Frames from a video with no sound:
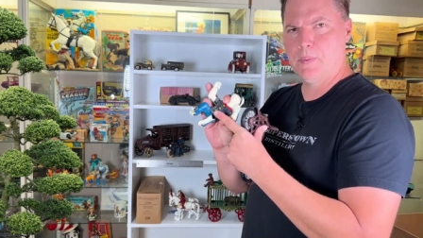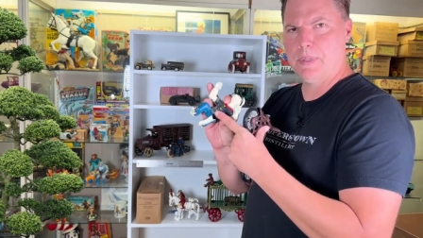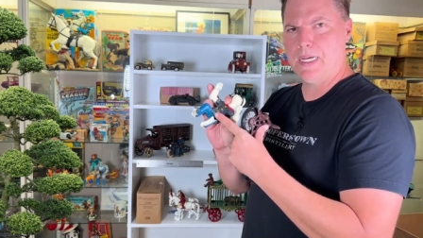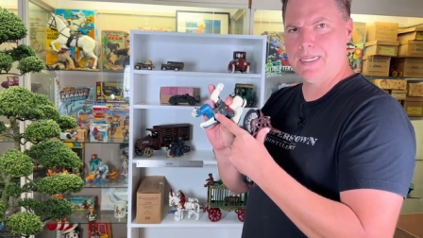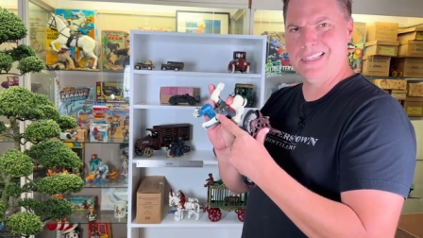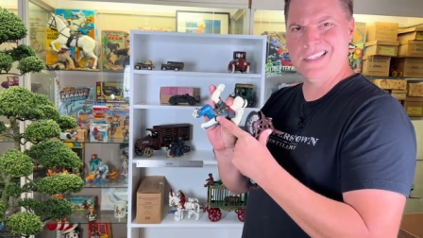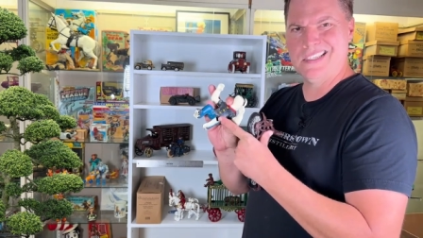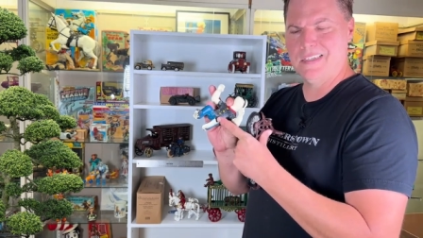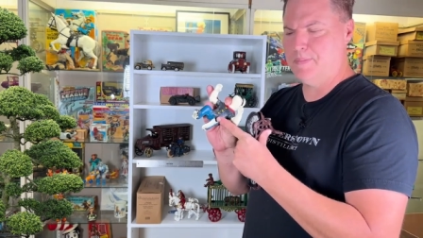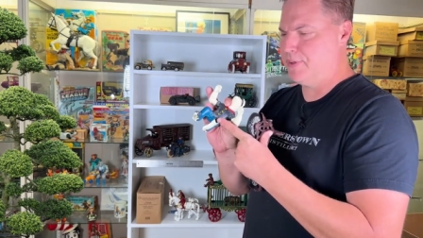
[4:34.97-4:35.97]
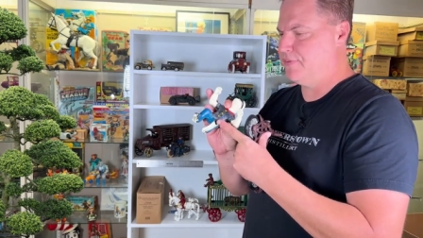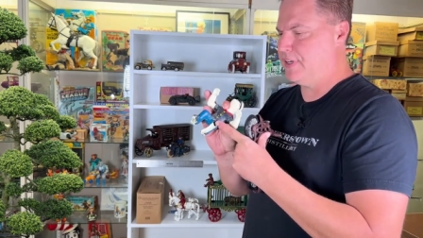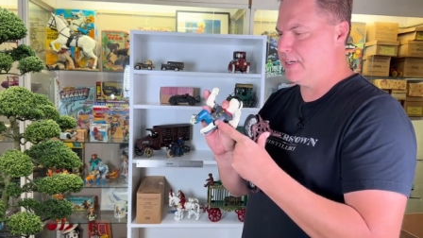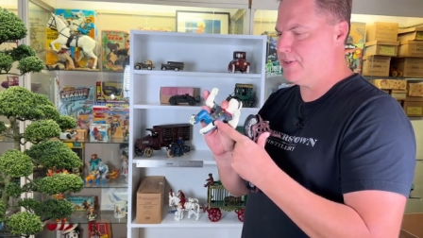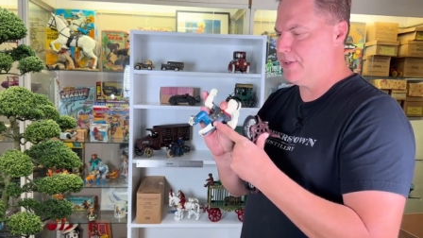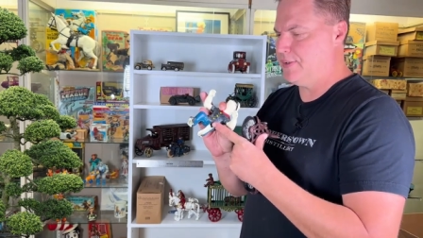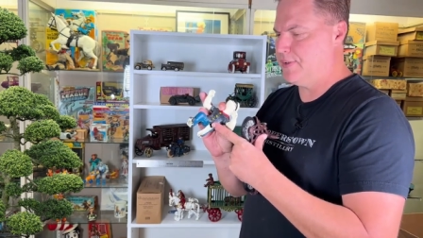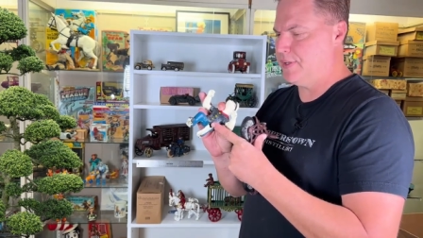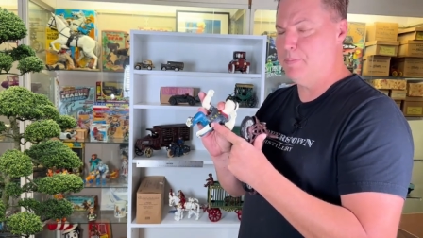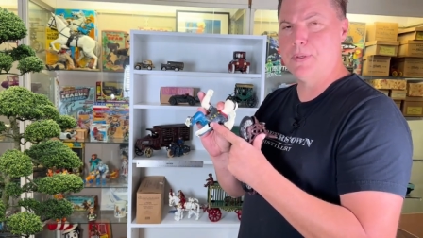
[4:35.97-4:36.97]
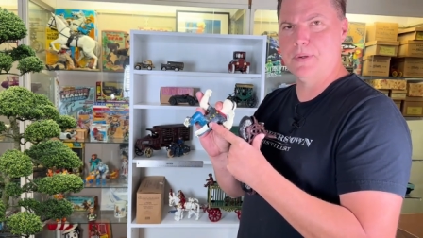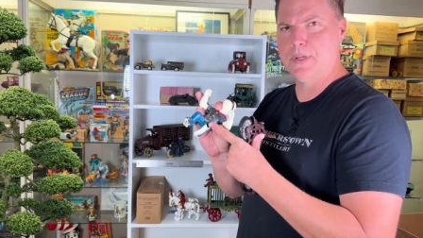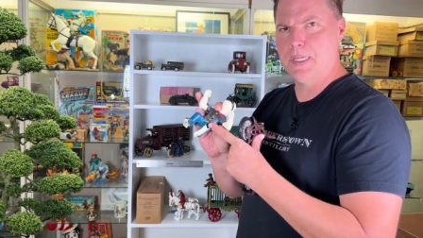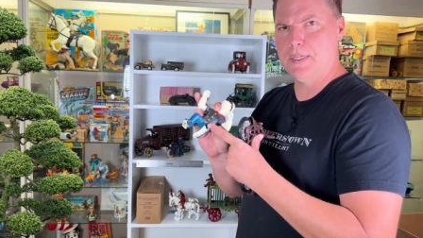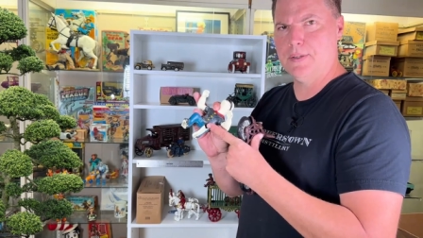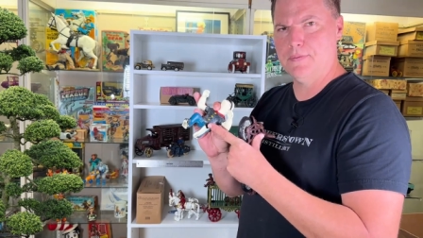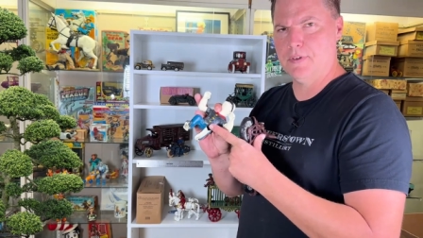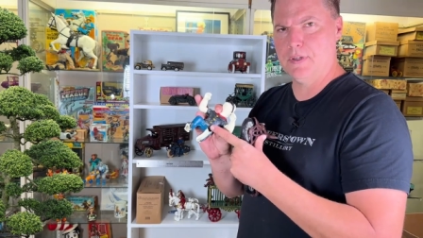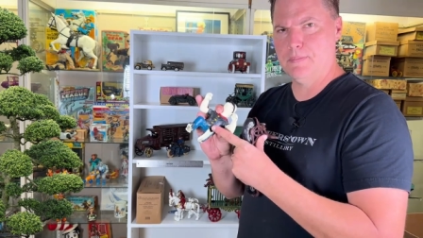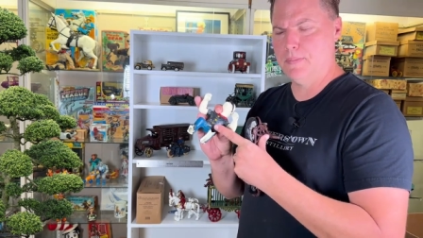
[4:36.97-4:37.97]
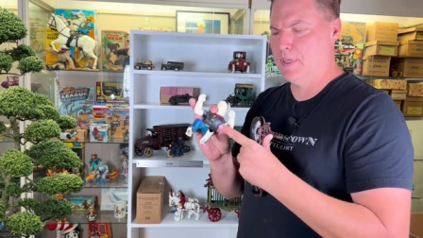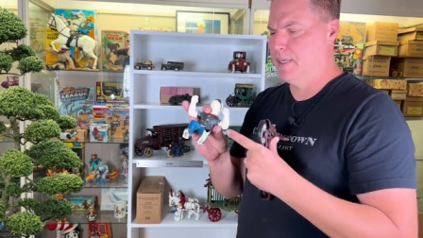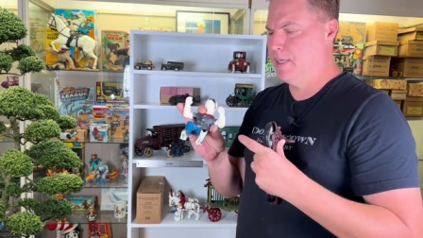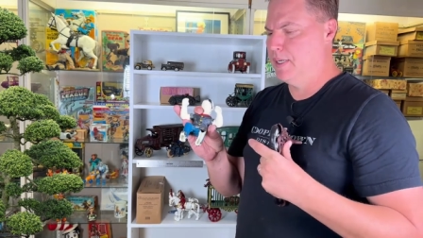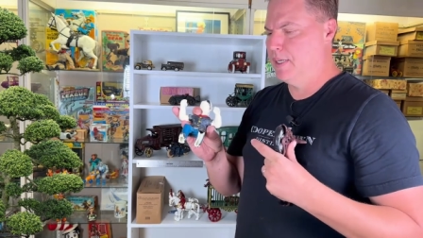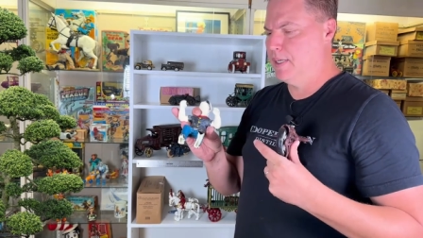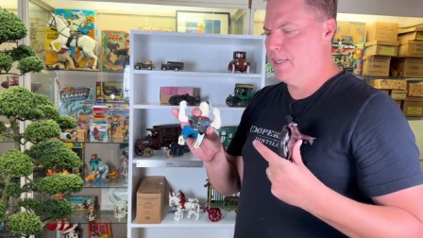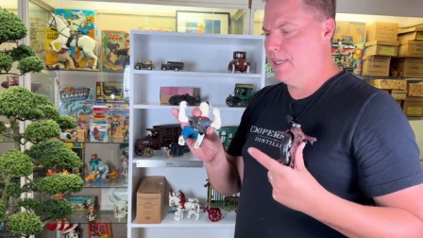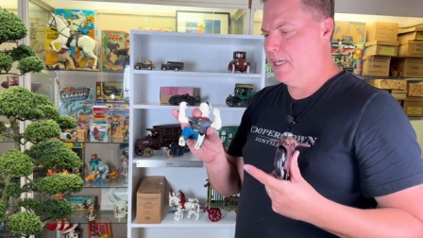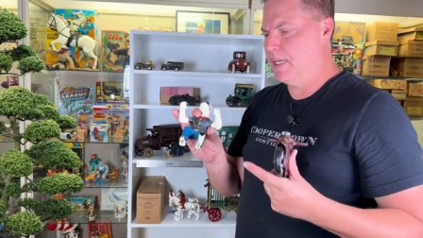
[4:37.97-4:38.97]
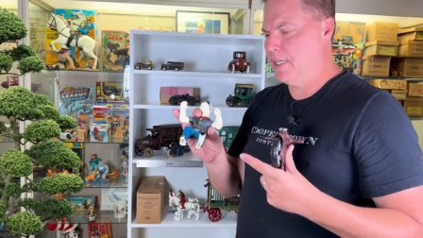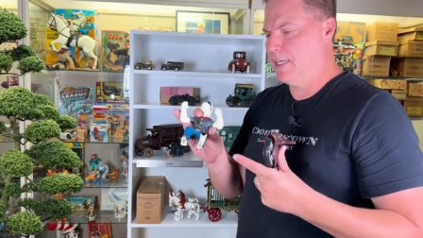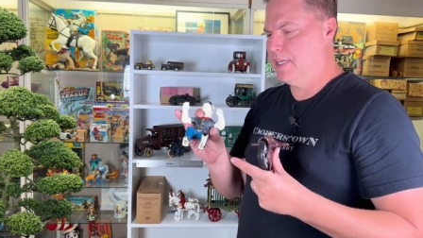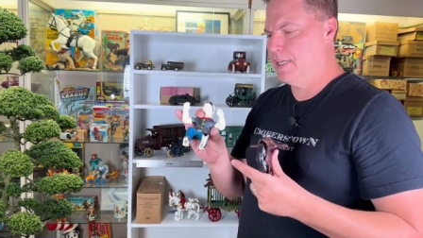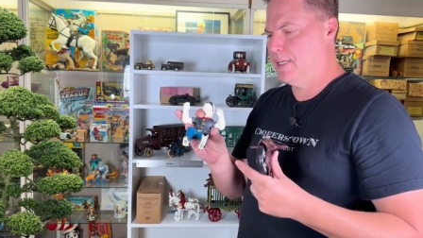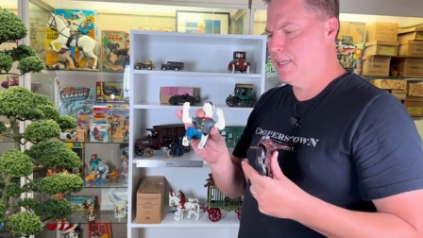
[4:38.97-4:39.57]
Pockets, imperfections, impurities from non,